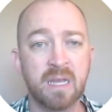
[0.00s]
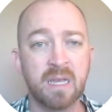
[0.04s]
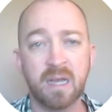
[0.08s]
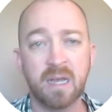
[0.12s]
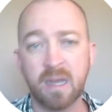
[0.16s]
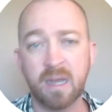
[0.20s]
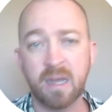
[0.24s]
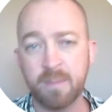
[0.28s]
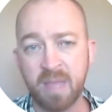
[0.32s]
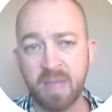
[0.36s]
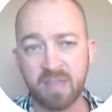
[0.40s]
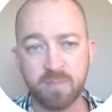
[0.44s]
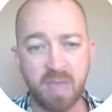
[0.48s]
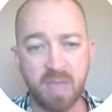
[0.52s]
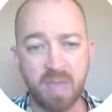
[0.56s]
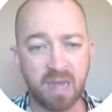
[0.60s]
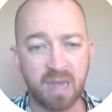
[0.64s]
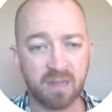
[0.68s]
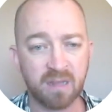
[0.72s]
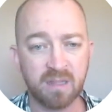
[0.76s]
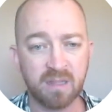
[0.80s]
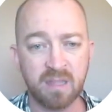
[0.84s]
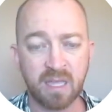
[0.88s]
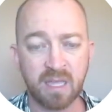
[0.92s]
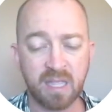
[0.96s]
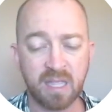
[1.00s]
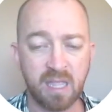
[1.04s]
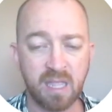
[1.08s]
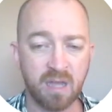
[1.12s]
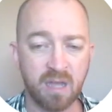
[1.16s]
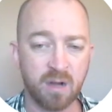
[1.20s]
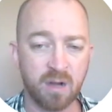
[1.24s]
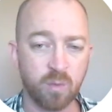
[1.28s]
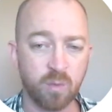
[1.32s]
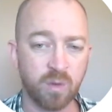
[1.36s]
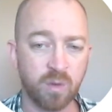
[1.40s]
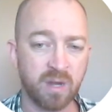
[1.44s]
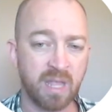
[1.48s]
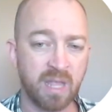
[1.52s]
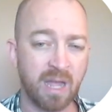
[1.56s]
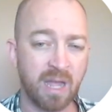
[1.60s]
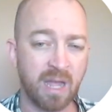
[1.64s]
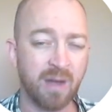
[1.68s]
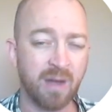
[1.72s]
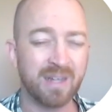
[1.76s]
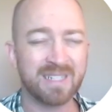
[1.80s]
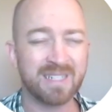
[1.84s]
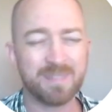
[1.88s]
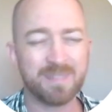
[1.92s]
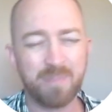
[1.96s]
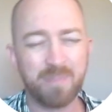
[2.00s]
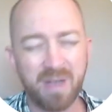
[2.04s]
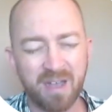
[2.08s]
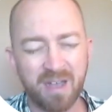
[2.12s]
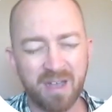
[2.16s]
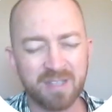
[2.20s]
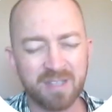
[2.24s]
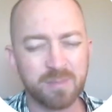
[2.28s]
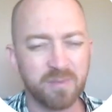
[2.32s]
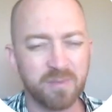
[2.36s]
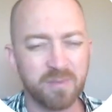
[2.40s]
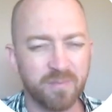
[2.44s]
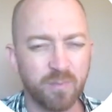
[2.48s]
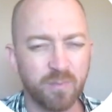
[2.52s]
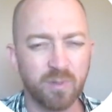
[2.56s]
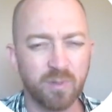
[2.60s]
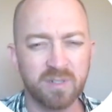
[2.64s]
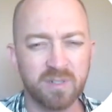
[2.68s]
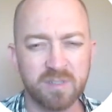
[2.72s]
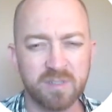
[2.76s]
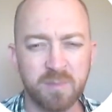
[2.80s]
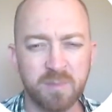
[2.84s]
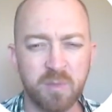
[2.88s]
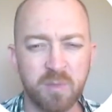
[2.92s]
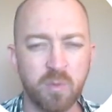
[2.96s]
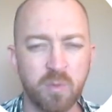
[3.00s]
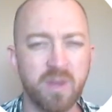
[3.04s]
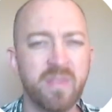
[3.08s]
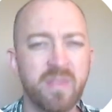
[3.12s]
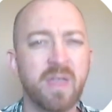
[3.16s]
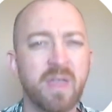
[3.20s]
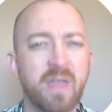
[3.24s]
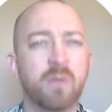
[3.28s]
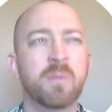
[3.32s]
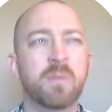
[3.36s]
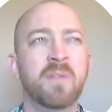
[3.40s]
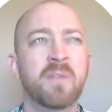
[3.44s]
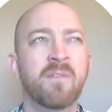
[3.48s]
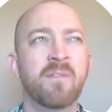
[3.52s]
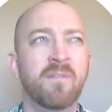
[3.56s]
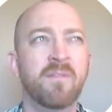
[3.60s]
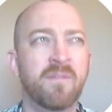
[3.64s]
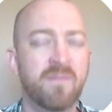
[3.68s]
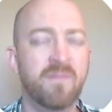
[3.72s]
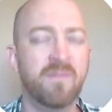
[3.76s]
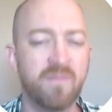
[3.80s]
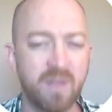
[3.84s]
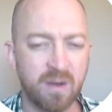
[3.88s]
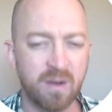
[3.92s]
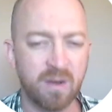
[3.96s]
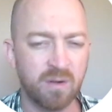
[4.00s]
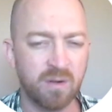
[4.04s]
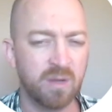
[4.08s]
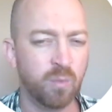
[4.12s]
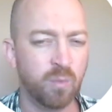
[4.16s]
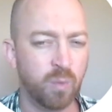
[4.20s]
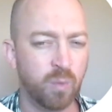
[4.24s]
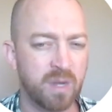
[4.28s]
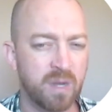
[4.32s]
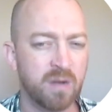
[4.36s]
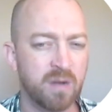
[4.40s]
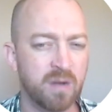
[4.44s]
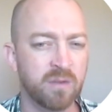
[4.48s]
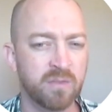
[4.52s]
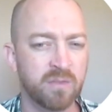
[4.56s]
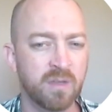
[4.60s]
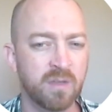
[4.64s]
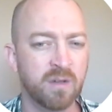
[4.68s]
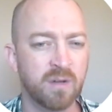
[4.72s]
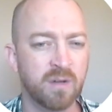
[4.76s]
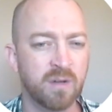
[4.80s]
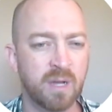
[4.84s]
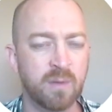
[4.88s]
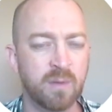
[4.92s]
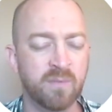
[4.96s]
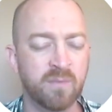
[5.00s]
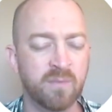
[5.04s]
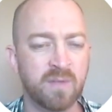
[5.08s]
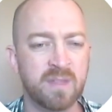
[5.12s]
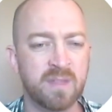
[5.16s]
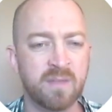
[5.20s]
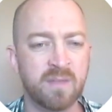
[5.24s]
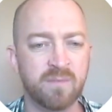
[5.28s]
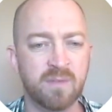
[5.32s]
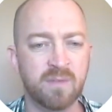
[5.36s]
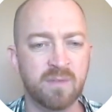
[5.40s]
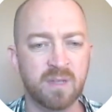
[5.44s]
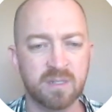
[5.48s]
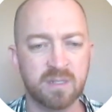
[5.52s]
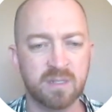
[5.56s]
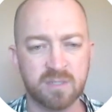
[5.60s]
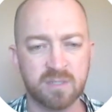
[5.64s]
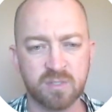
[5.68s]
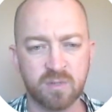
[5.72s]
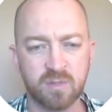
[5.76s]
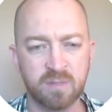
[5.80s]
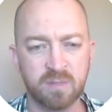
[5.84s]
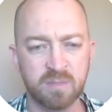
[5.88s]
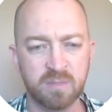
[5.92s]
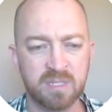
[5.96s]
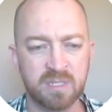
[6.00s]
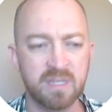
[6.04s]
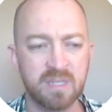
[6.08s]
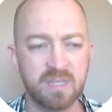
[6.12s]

Mathematically, that cannot work out. It's possible for it to be 1. That would be very weird, though. I would find that extremely